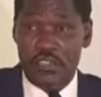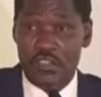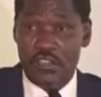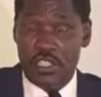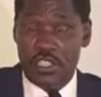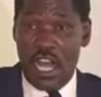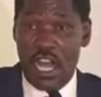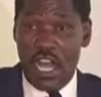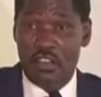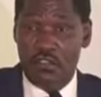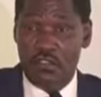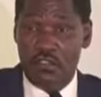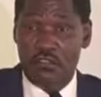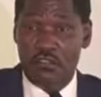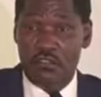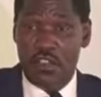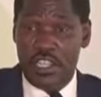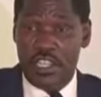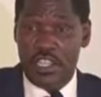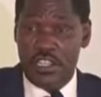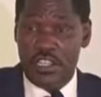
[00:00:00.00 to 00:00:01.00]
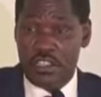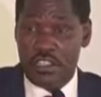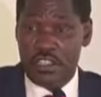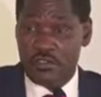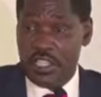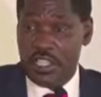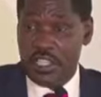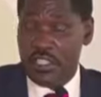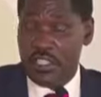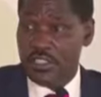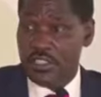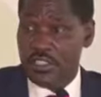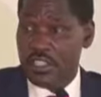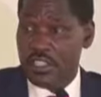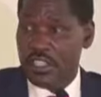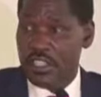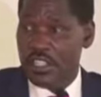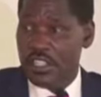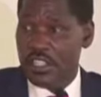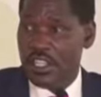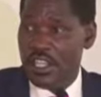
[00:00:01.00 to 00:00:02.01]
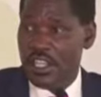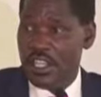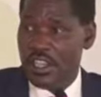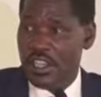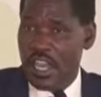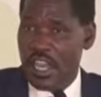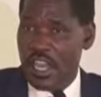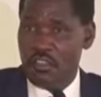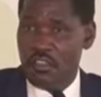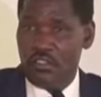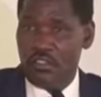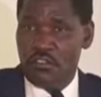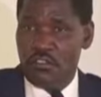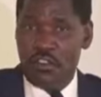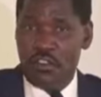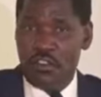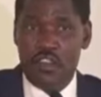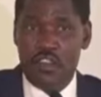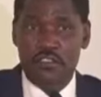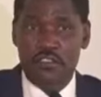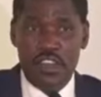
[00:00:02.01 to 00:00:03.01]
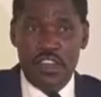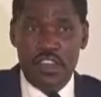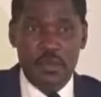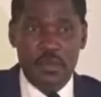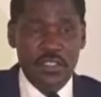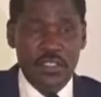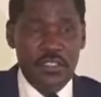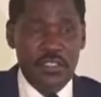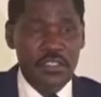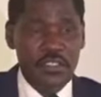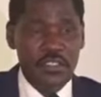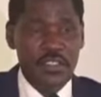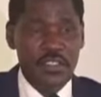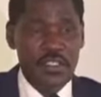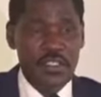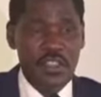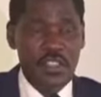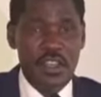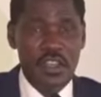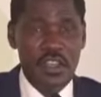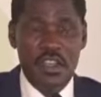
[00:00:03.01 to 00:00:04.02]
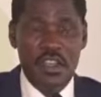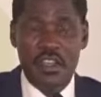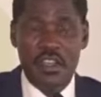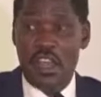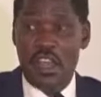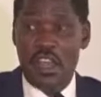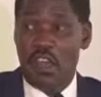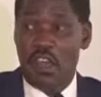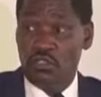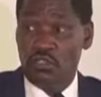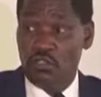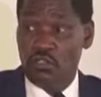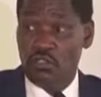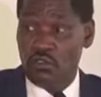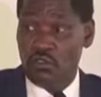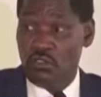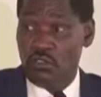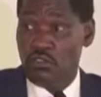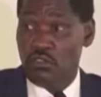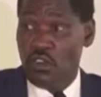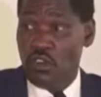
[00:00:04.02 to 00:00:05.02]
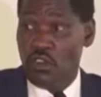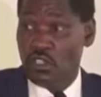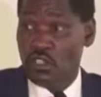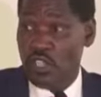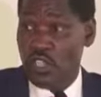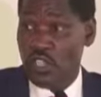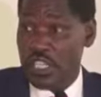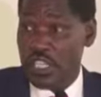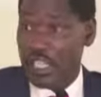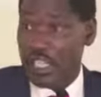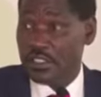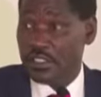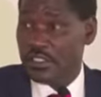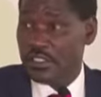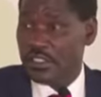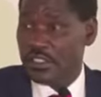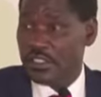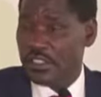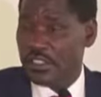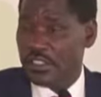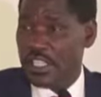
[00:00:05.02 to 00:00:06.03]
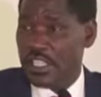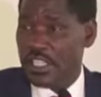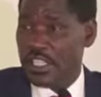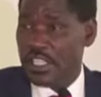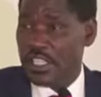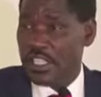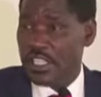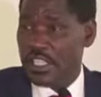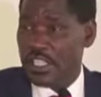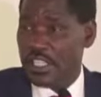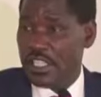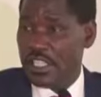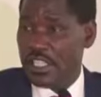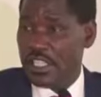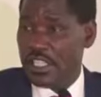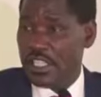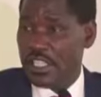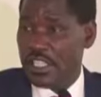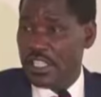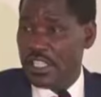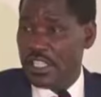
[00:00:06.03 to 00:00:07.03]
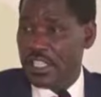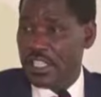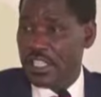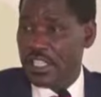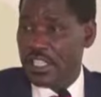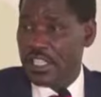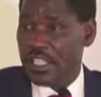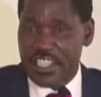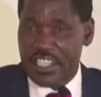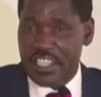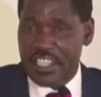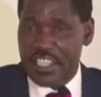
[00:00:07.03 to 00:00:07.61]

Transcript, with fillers: are good for the industry, they are good for our farmers, they are also good for our traders. They are intended to bring fairness